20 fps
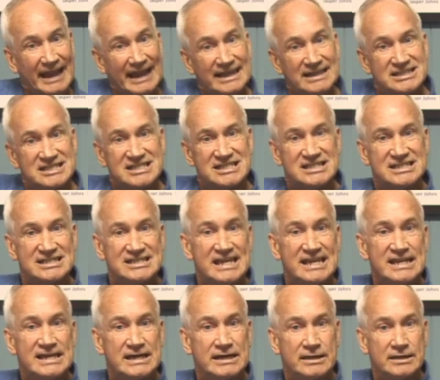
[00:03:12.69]

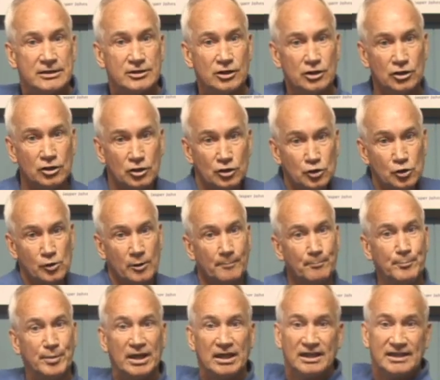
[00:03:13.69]
extend your
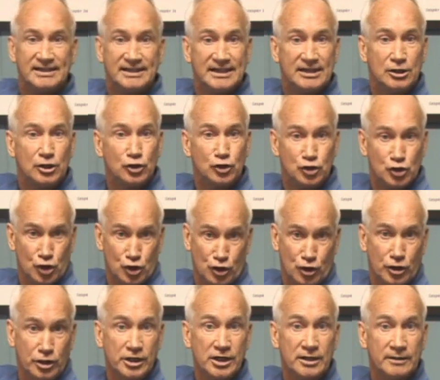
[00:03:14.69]
ability to
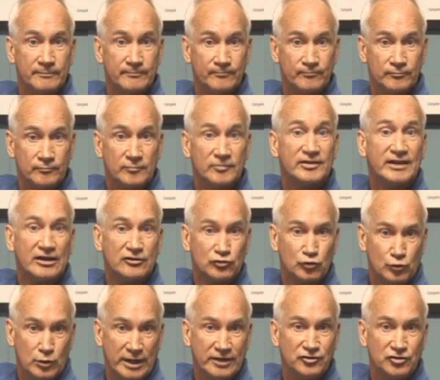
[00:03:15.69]
turn,
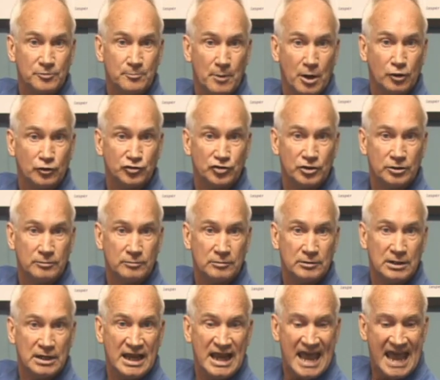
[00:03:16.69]
that's range of motion,
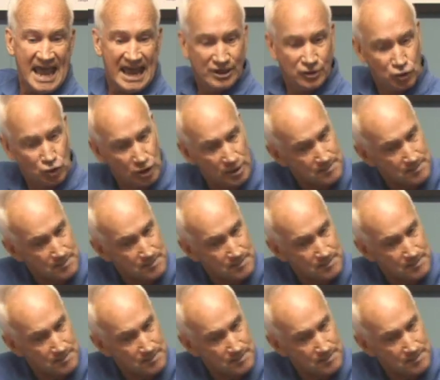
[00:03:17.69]
and you